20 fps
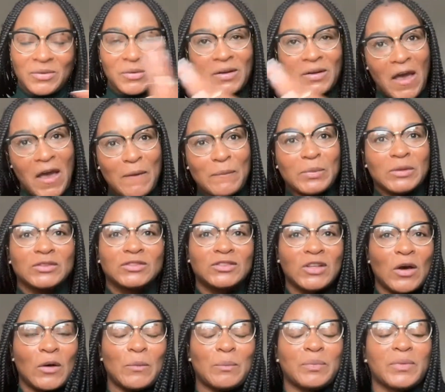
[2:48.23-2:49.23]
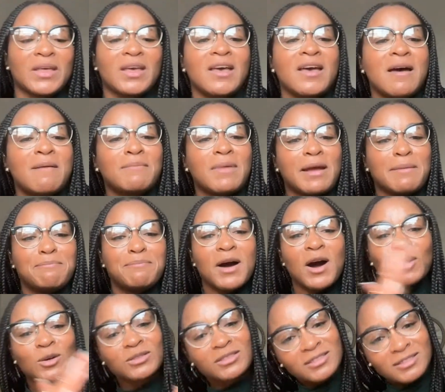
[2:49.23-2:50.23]
Okay, so my
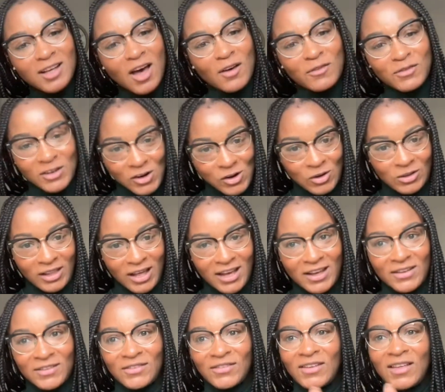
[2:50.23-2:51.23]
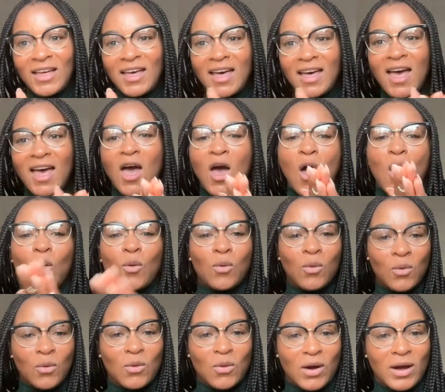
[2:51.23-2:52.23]
post-soft girl life.
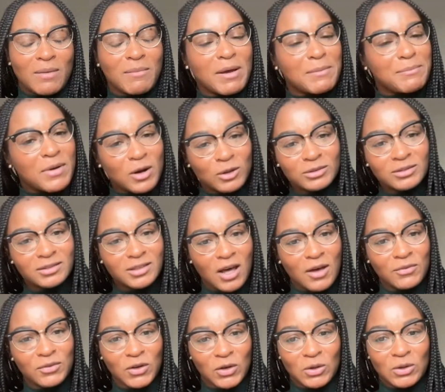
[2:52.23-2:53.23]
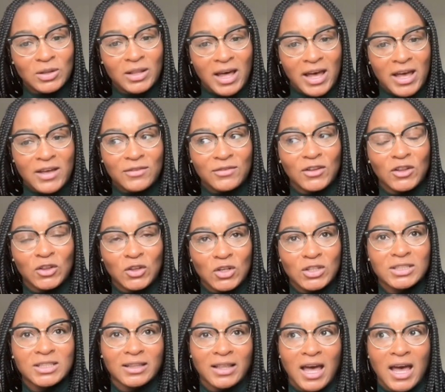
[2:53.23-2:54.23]
Whew, my post-soft girl life
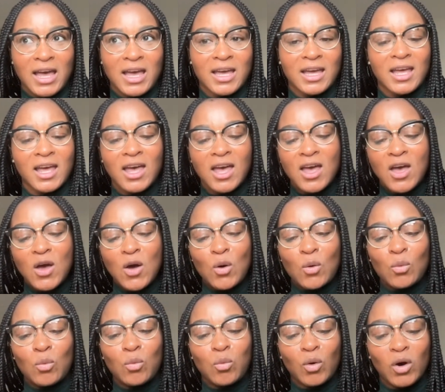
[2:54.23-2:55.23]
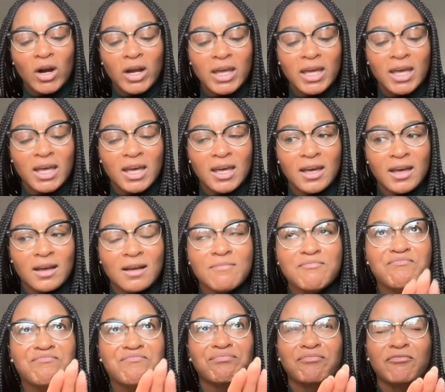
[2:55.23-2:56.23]
looked like
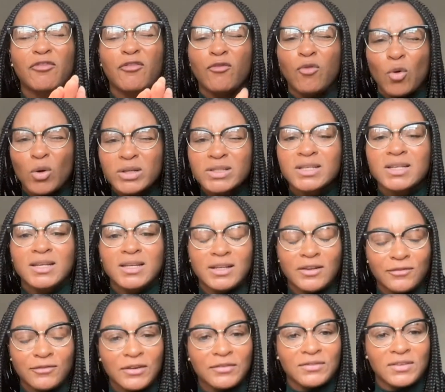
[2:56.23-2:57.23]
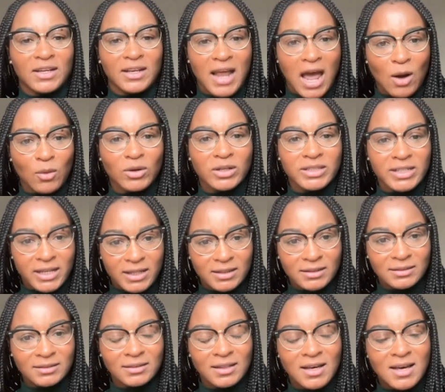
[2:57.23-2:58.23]
working 14 to 15-hour
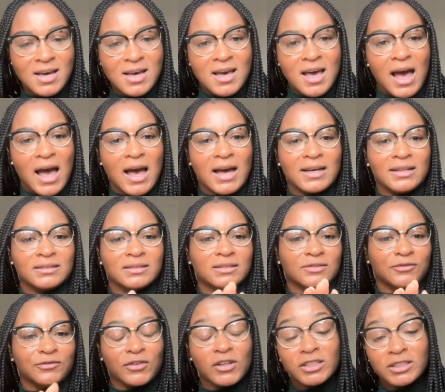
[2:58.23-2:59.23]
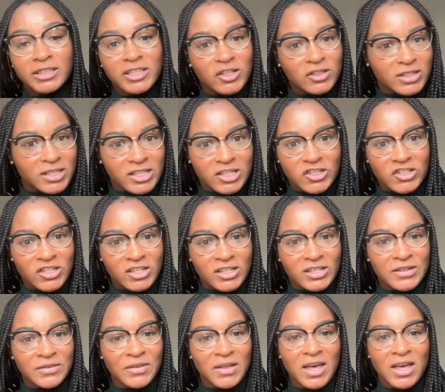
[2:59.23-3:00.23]
days as first-year
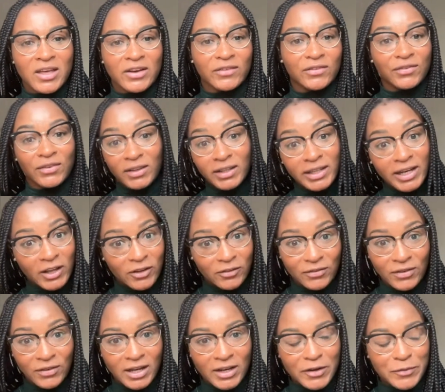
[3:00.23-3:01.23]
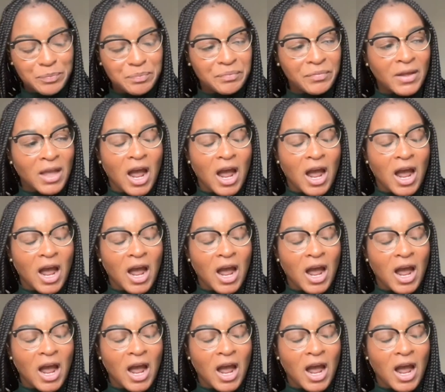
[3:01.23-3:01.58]
teacher in Philadelphia.